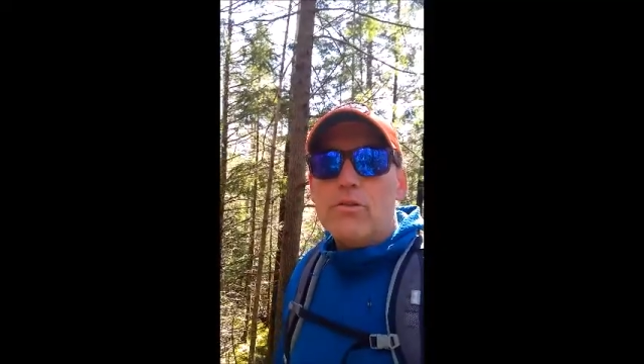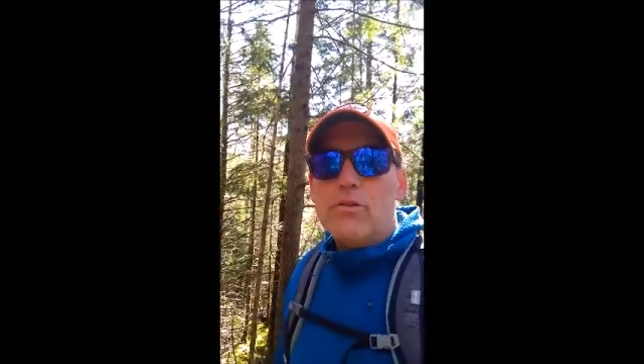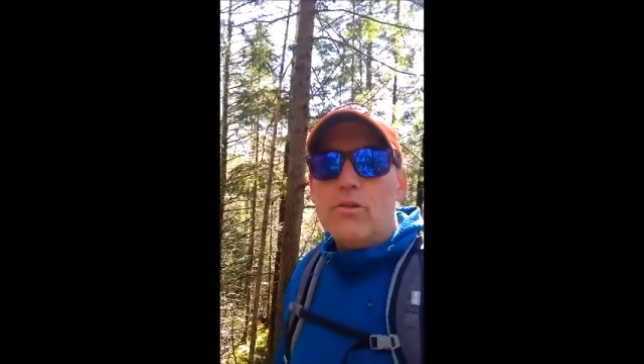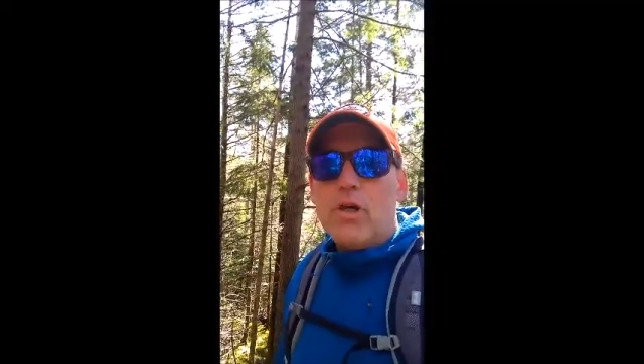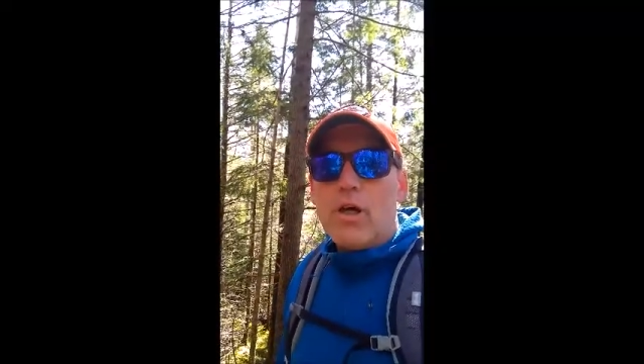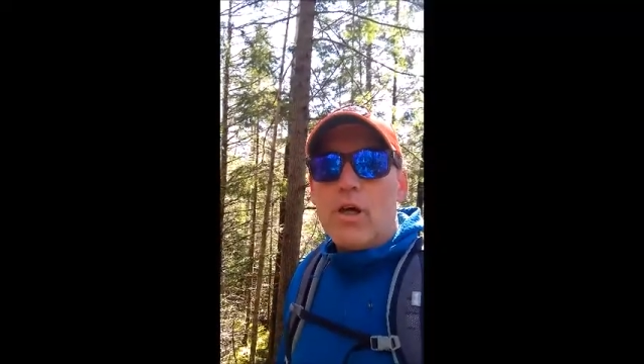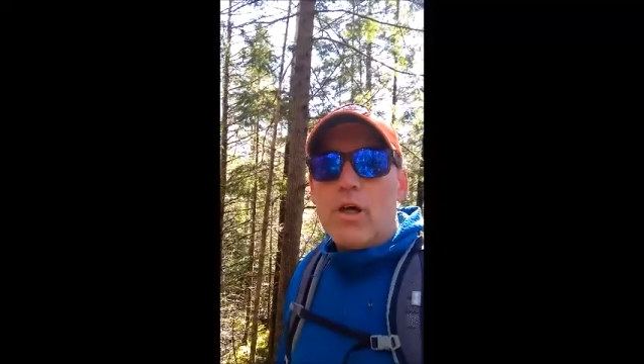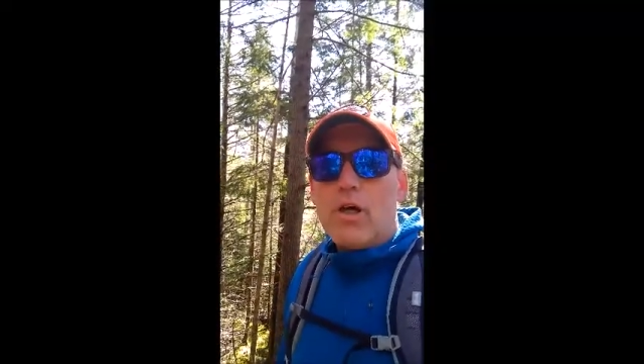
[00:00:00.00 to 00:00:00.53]

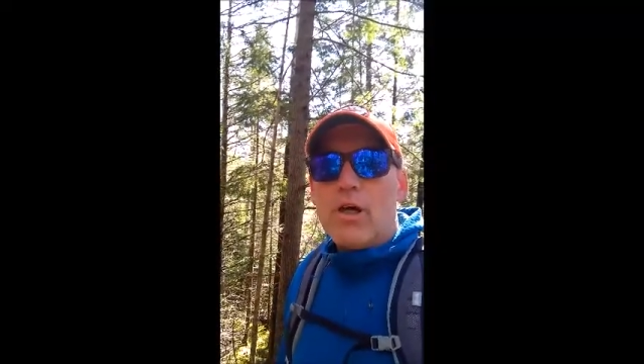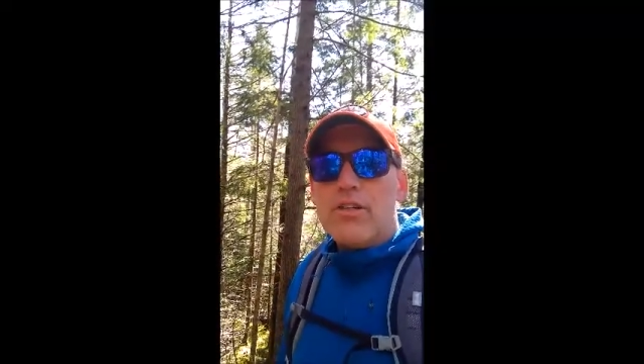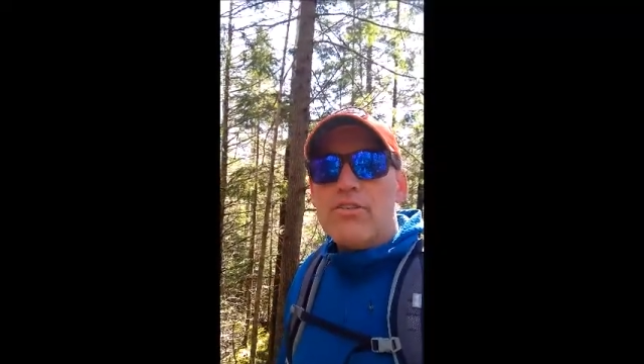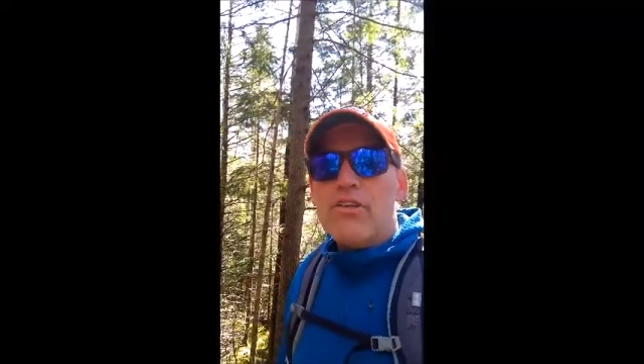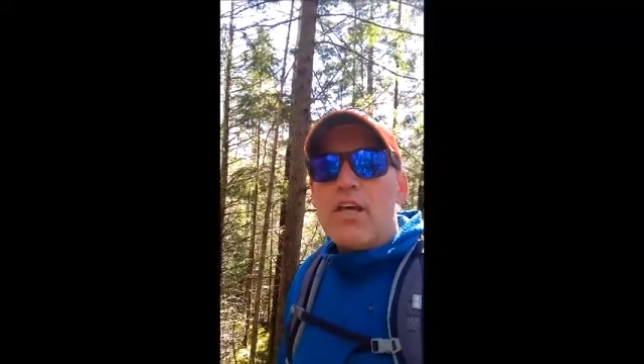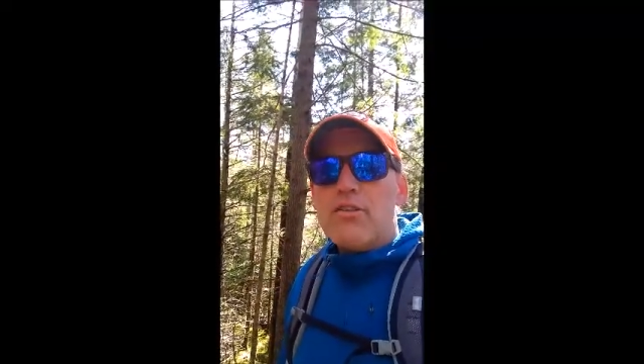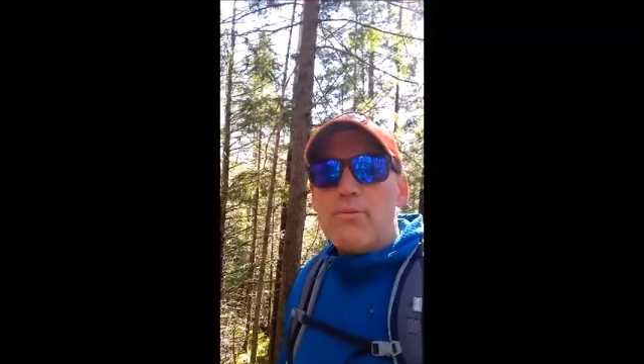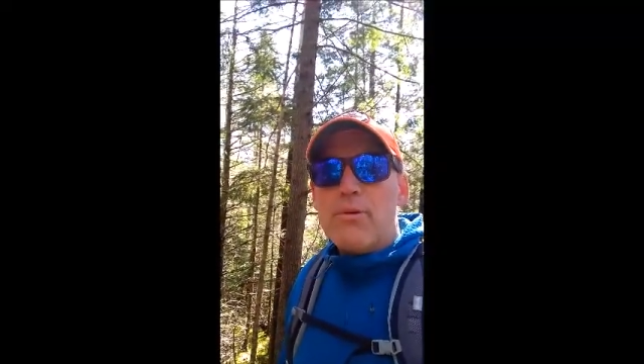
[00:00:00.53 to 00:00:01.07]

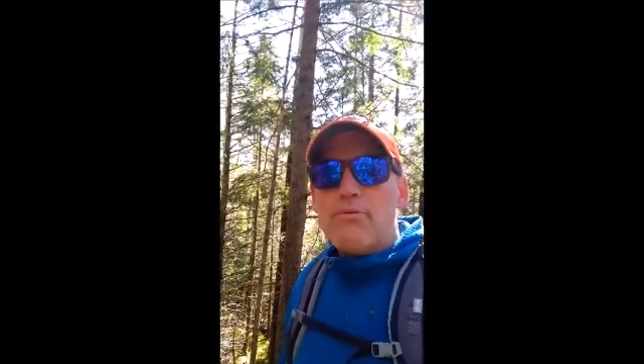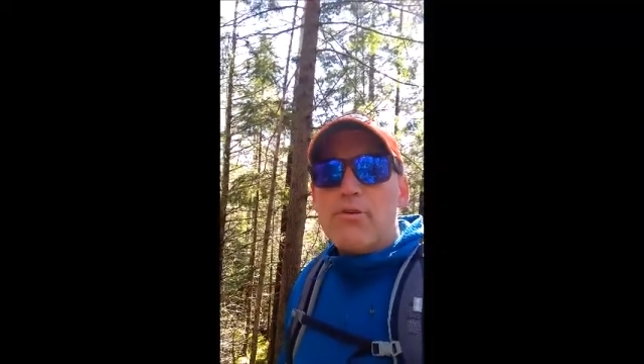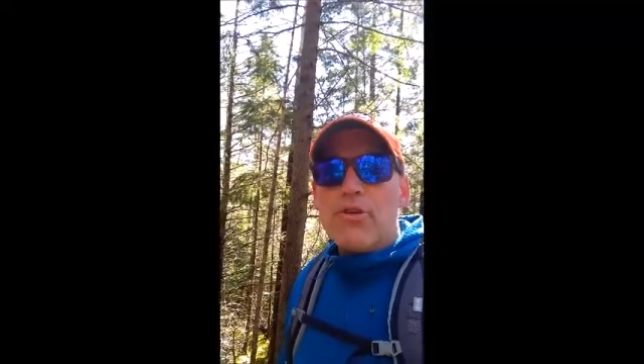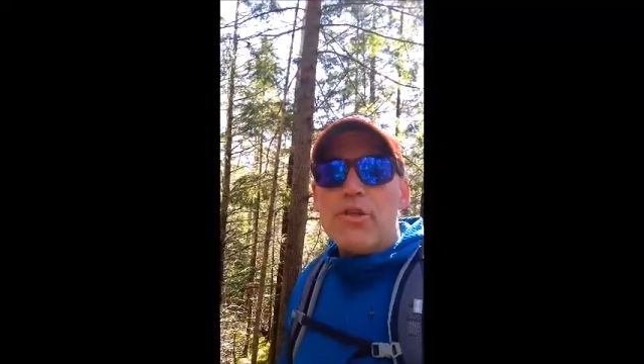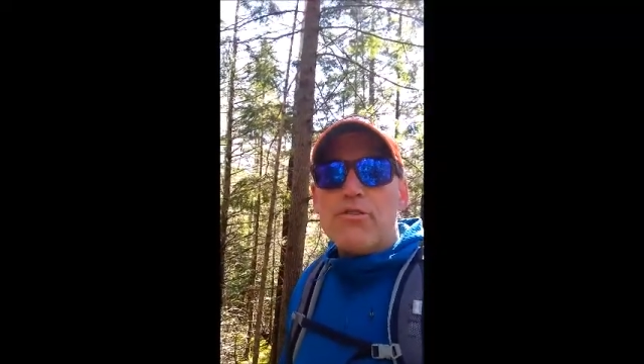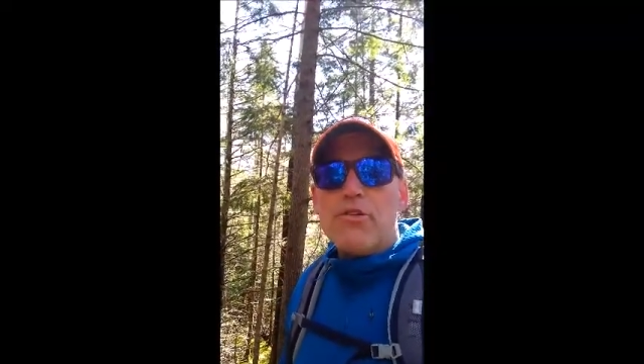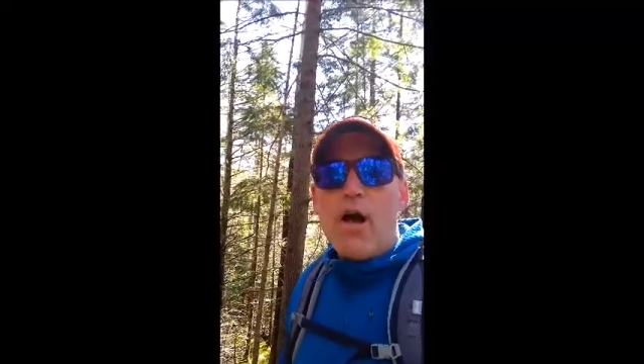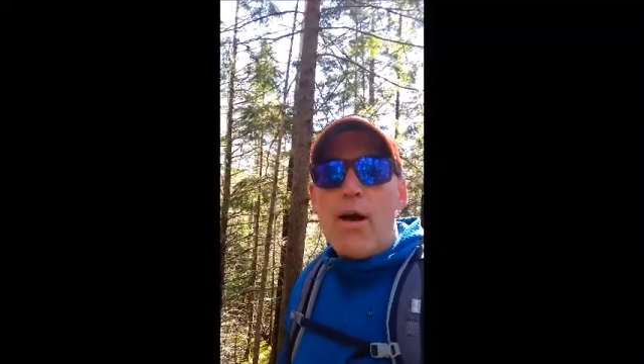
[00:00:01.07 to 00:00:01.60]
assessment for
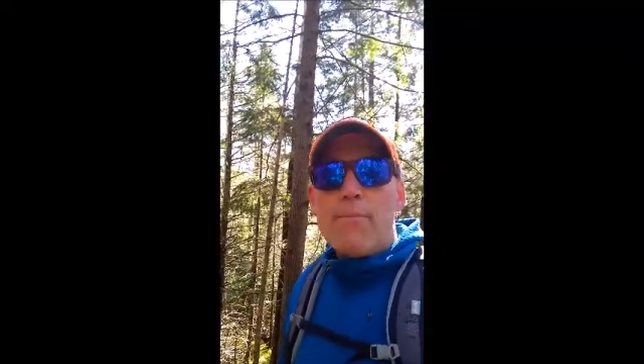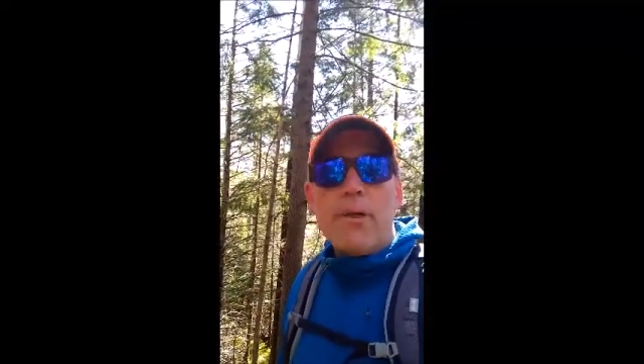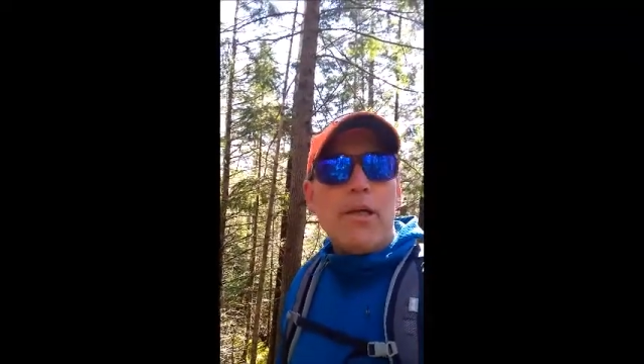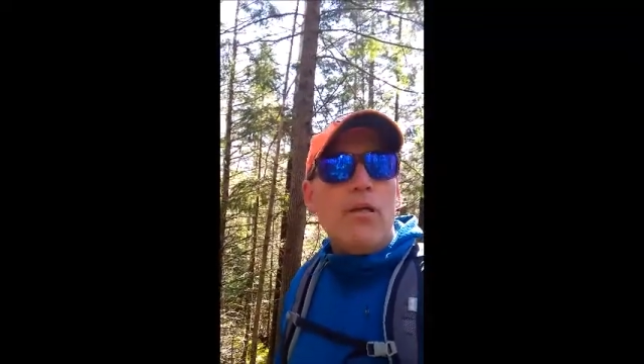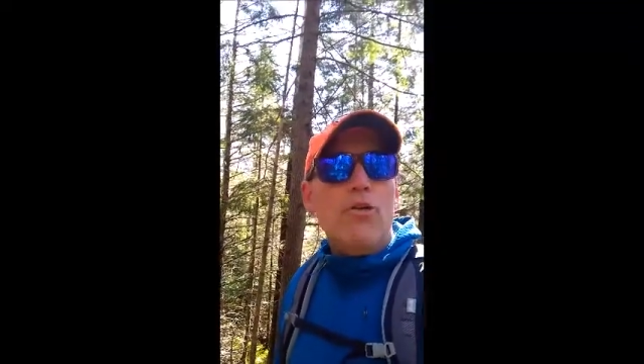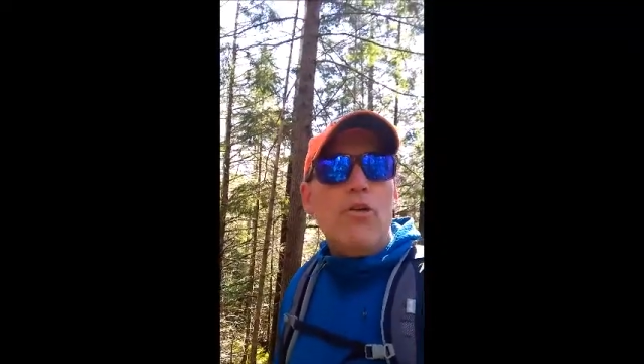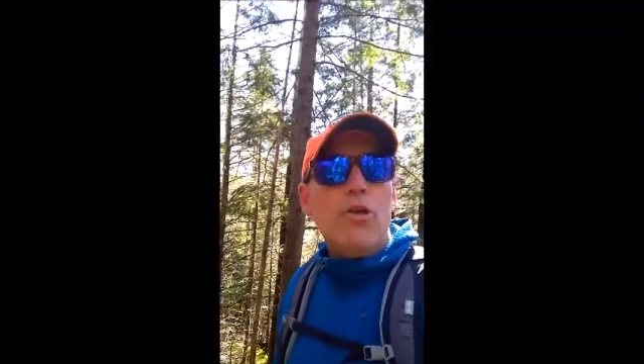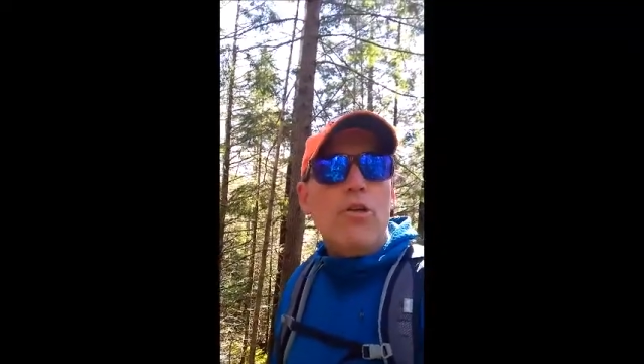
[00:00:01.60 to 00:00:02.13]
this
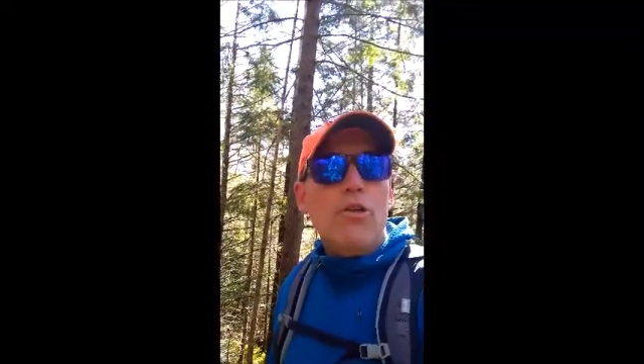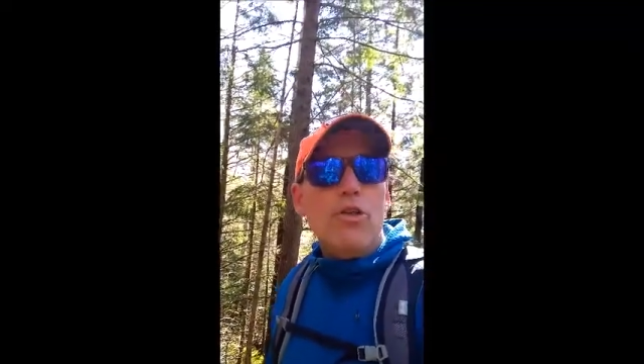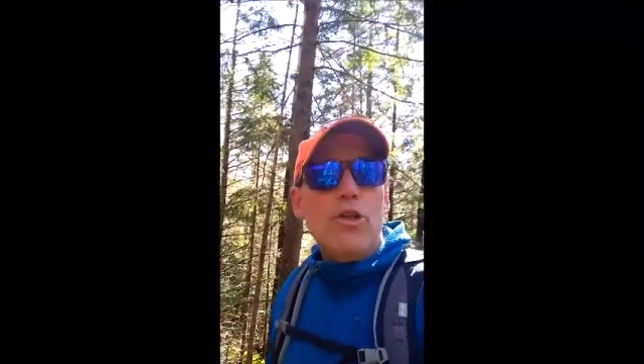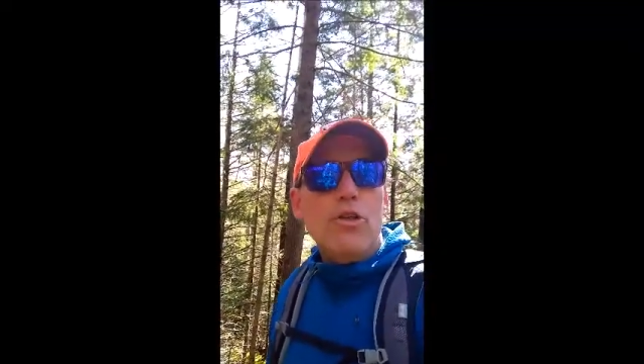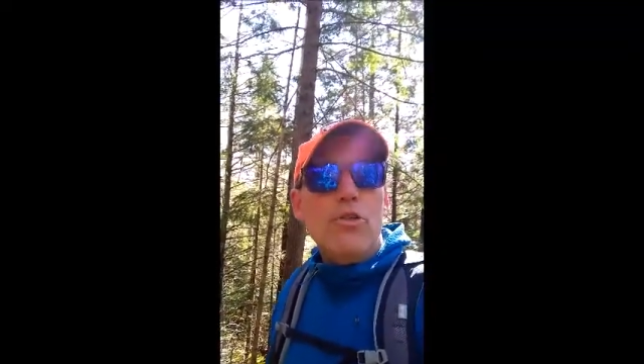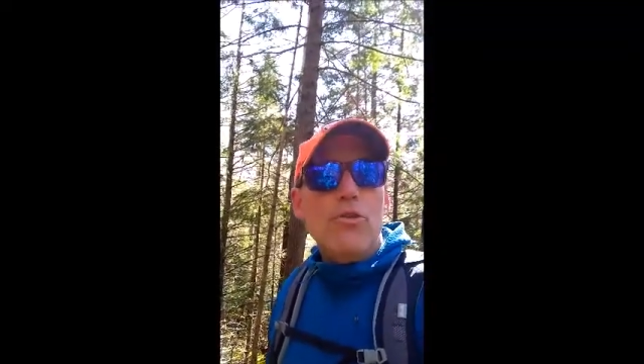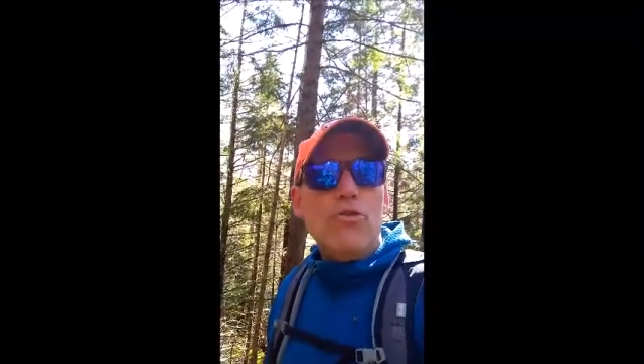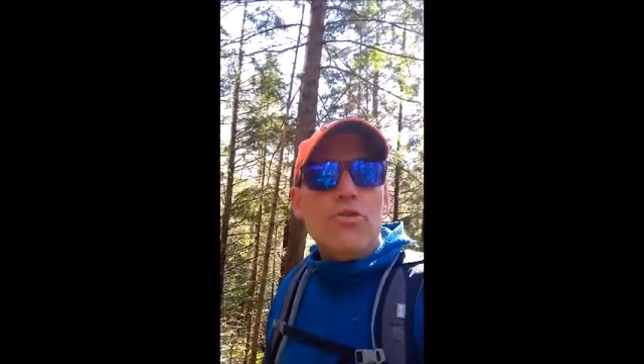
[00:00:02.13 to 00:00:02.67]
topic, you can
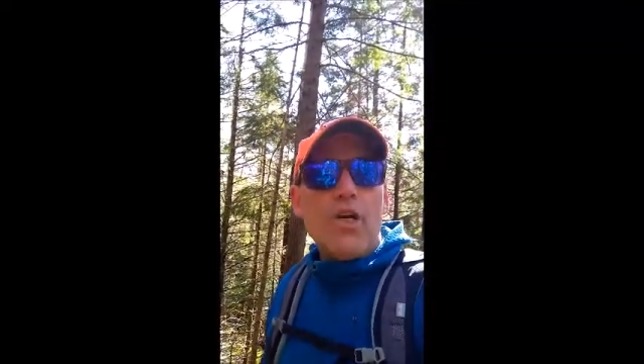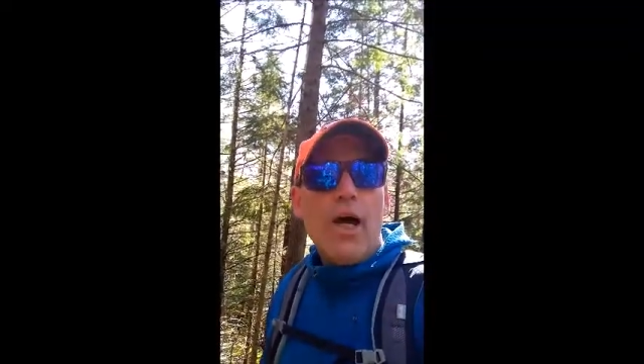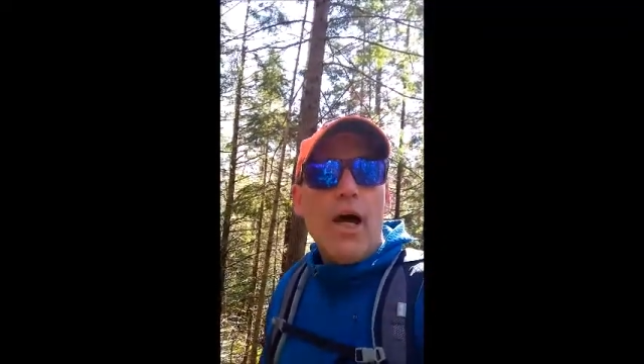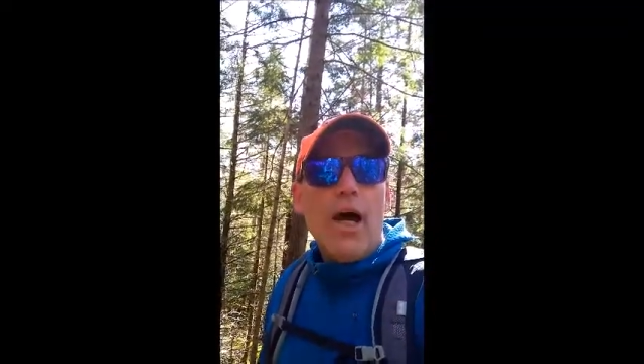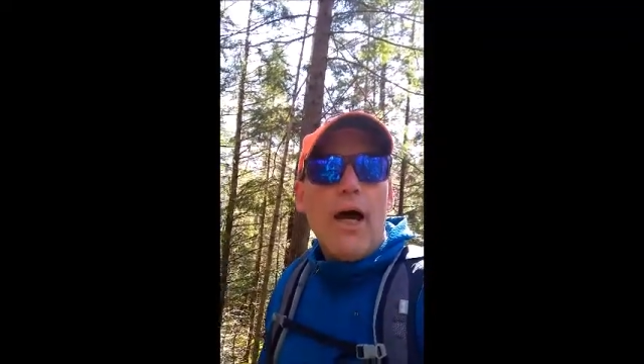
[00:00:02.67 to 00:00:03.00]
choose